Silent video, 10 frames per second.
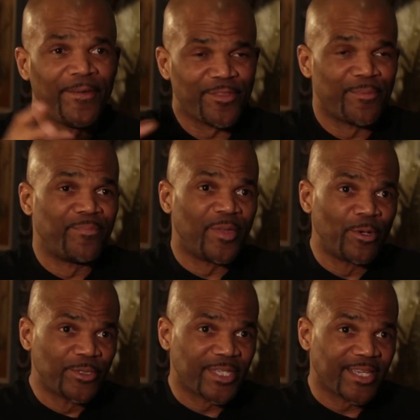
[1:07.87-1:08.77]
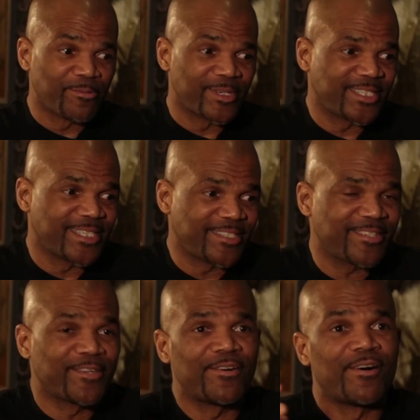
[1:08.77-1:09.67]
The music was just
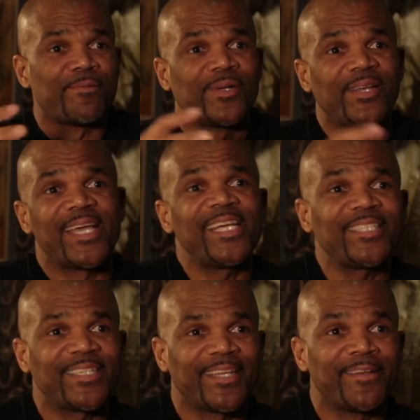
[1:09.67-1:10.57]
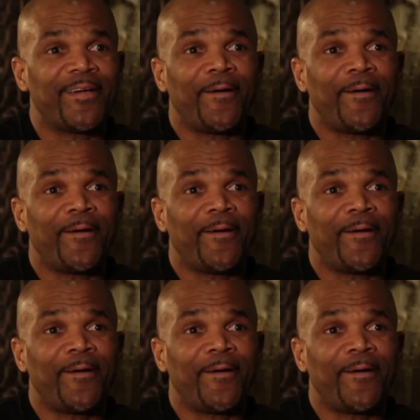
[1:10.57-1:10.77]
a culmination